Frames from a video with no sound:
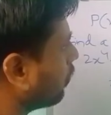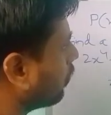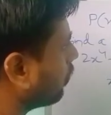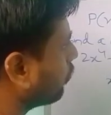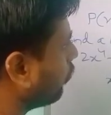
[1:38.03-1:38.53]

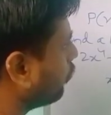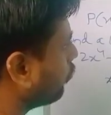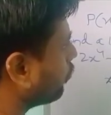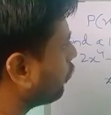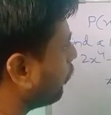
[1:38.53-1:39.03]
is equal
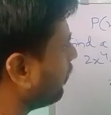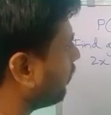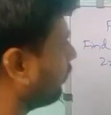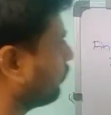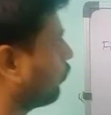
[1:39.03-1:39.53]
to 0 means
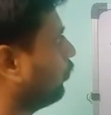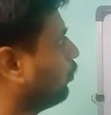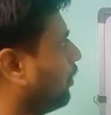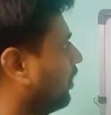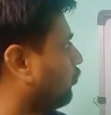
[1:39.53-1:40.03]
s is equal to
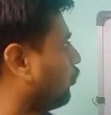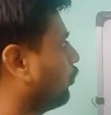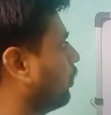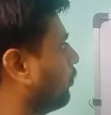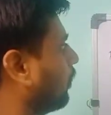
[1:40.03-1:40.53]
minus root 2
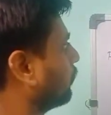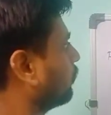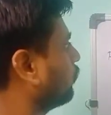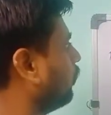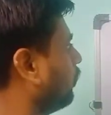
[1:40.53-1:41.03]
it will come.
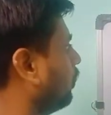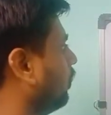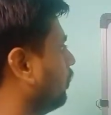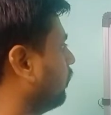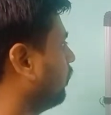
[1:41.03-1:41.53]
So
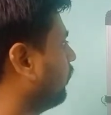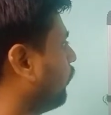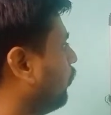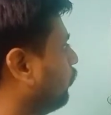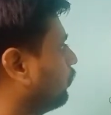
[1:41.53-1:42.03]
the
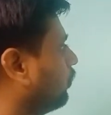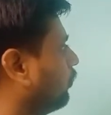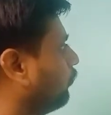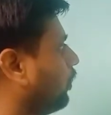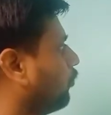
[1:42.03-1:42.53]

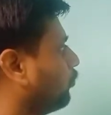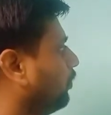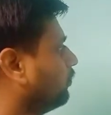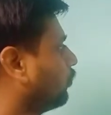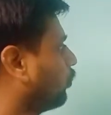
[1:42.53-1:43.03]
value we have to
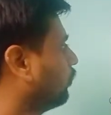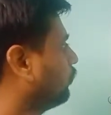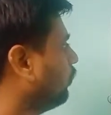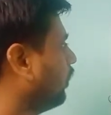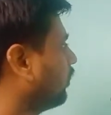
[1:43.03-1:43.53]
make 0.
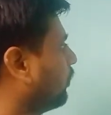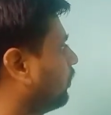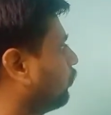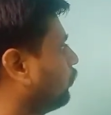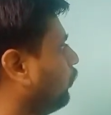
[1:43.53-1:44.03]
So s
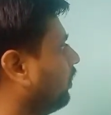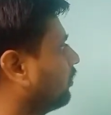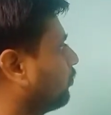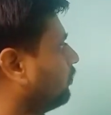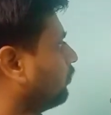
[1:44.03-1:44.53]
minus root 2 and
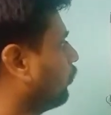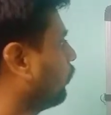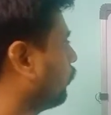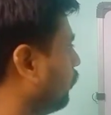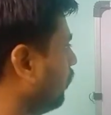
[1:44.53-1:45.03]
s plus
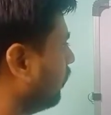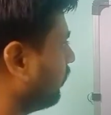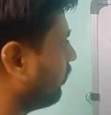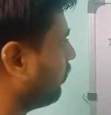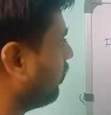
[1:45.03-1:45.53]
root 2.
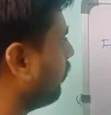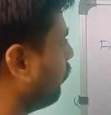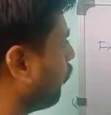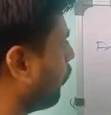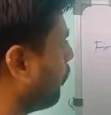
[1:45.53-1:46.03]
This is in the
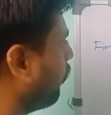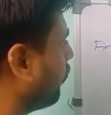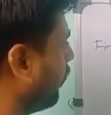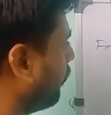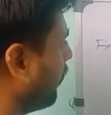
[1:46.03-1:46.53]
form of
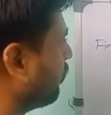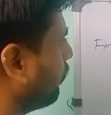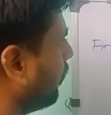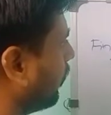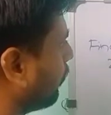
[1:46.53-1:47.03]
a minus
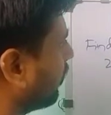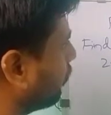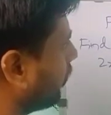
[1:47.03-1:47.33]
b, a plus b.